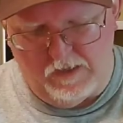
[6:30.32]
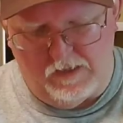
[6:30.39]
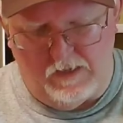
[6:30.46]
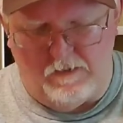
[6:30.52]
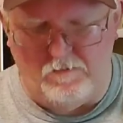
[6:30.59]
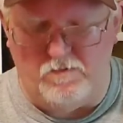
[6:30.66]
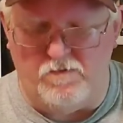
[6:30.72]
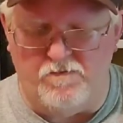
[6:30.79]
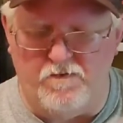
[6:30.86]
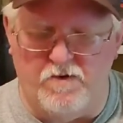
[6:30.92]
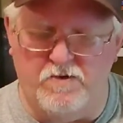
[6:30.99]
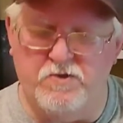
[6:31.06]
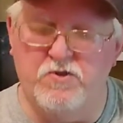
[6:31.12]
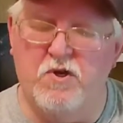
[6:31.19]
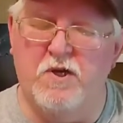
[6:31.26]
That one's
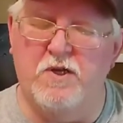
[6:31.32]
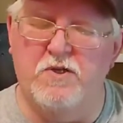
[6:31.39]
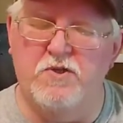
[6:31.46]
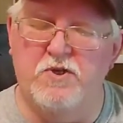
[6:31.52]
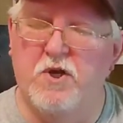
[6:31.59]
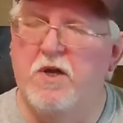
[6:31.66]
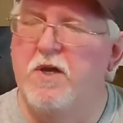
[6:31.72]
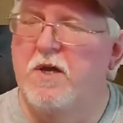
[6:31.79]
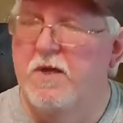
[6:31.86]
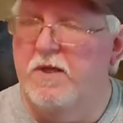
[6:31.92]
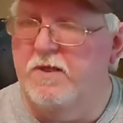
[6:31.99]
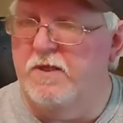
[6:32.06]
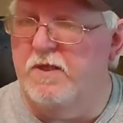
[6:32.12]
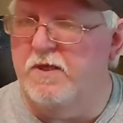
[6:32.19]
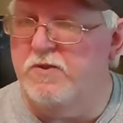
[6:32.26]
very strange.
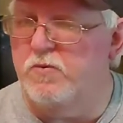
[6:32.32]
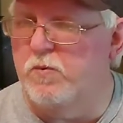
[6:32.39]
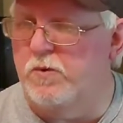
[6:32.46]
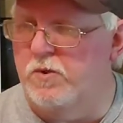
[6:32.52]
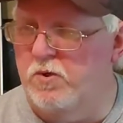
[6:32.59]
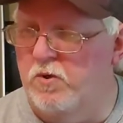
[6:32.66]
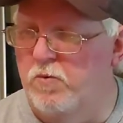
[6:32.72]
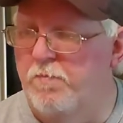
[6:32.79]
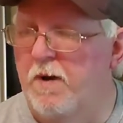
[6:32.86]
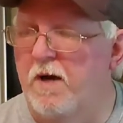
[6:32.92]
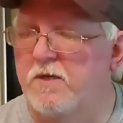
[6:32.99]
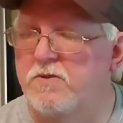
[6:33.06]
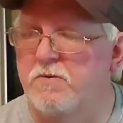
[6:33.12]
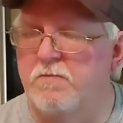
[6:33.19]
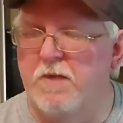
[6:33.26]
This one, new
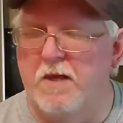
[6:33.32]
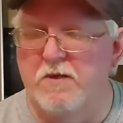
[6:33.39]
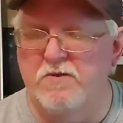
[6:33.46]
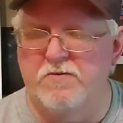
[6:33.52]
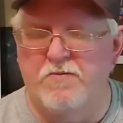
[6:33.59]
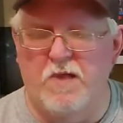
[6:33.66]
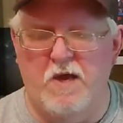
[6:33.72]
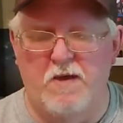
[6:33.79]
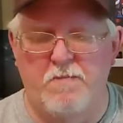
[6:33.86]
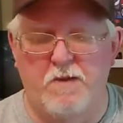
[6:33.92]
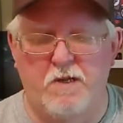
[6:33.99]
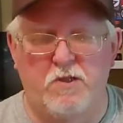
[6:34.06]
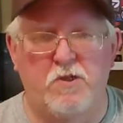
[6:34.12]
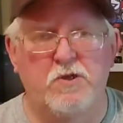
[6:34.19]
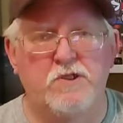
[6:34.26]
box from Loungefly, but
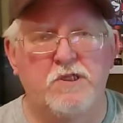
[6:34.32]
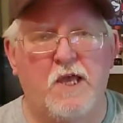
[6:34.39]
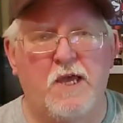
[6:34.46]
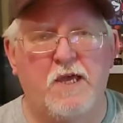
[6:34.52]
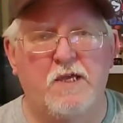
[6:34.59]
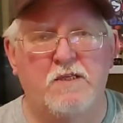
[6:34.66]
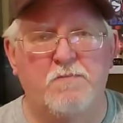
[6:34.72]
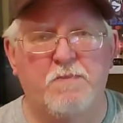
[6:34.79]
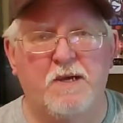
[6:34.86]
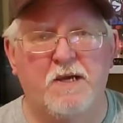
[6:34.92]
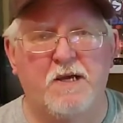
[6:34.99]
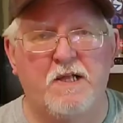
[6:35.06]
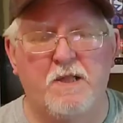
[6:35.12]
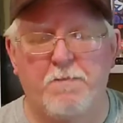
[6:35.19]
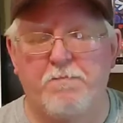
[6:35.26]
it looks like it's been
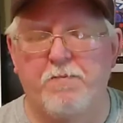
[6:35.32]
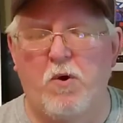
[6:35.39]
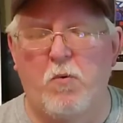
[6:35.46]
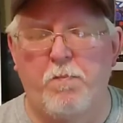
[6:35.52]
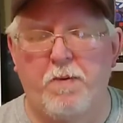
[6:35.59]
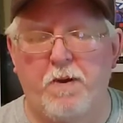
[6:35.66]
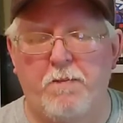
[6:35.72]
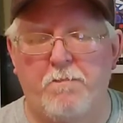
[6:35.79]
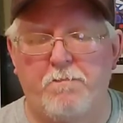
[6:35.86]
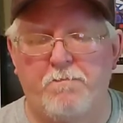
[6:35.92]
clipped open.